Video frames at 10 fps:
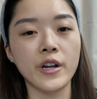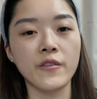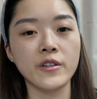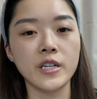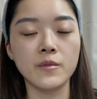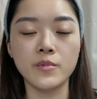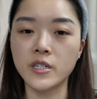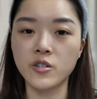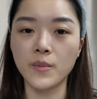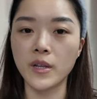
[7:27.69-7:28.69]
If you did,
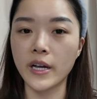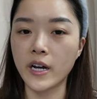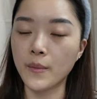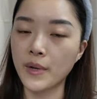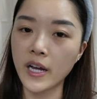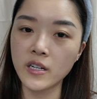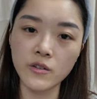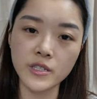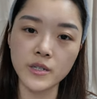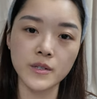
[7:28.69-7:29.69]
please drop a like, comment, and
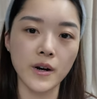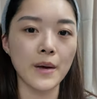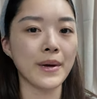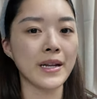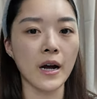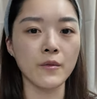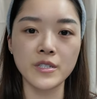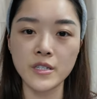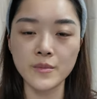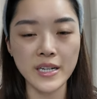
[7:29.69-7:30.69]
or subscribe, and I will
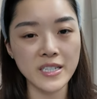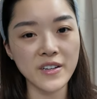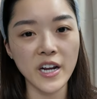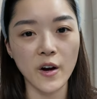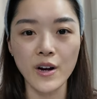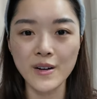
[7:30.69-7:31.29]
see you in my next video.